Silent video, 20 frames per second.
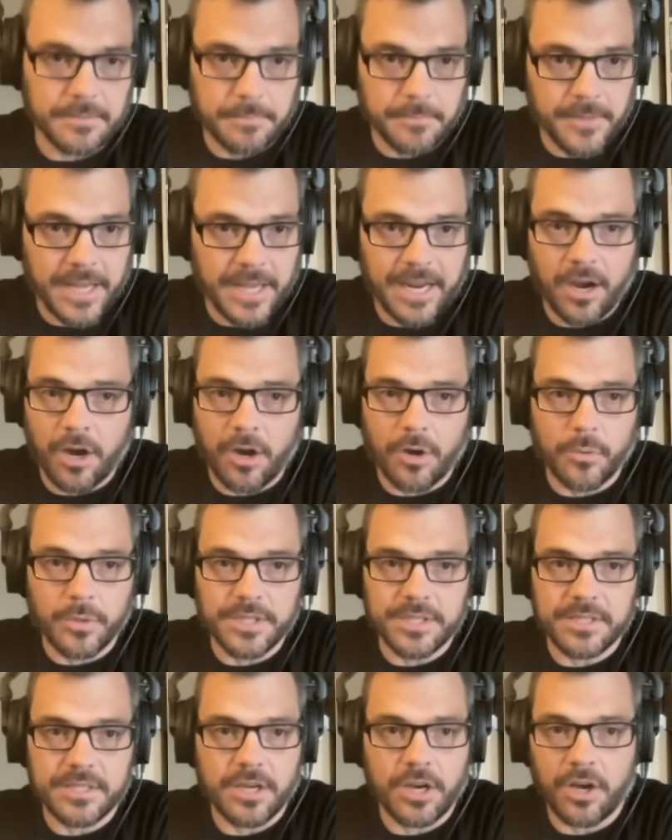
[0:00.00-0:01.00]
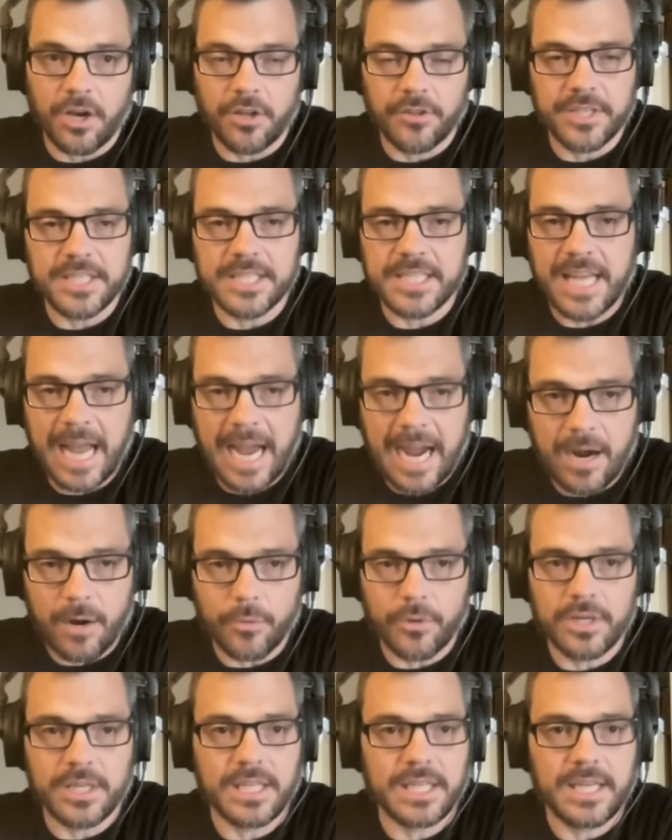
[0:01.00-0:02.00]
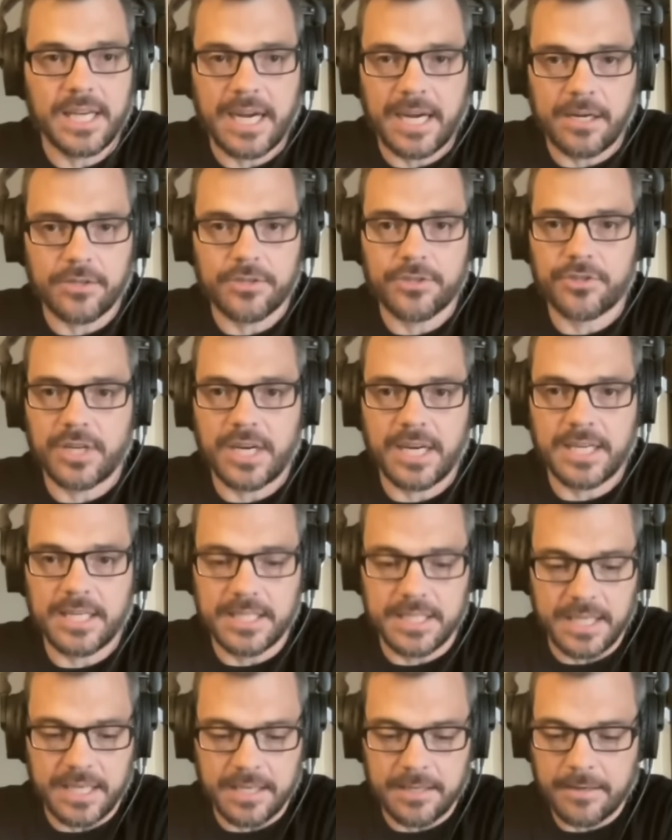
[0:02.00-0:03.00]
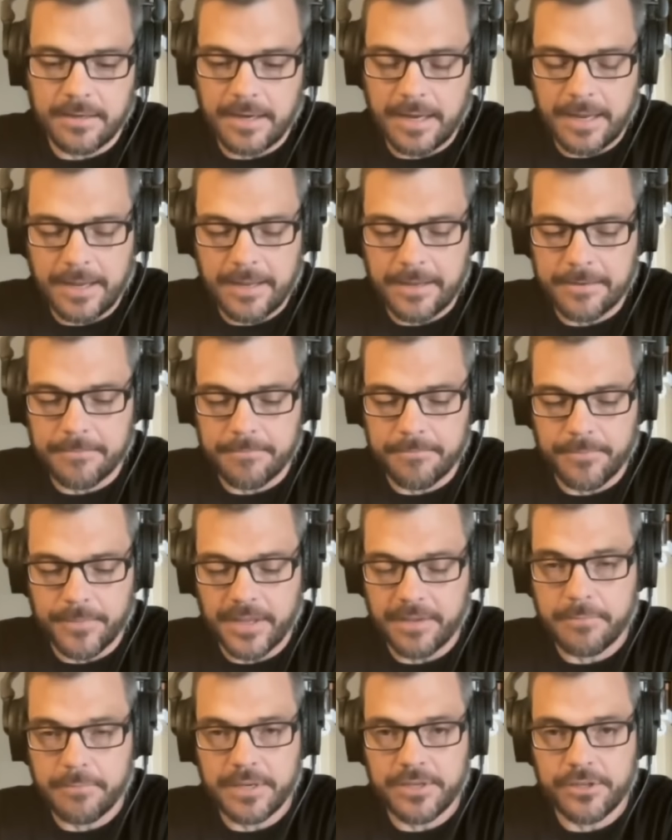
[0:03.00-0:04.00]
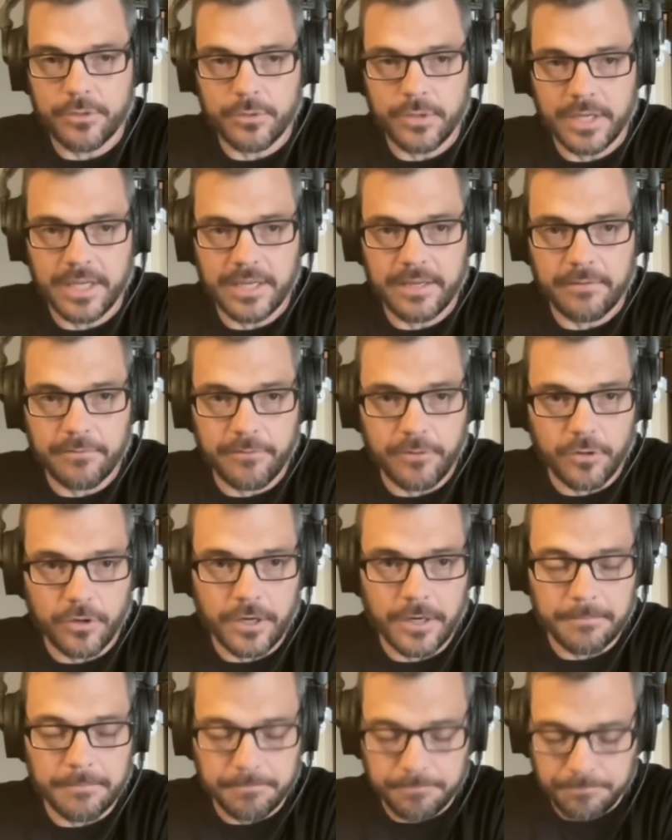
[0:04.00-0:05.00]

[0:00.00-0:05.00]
They always call these cowardly airstrikes in, and they've been doing it for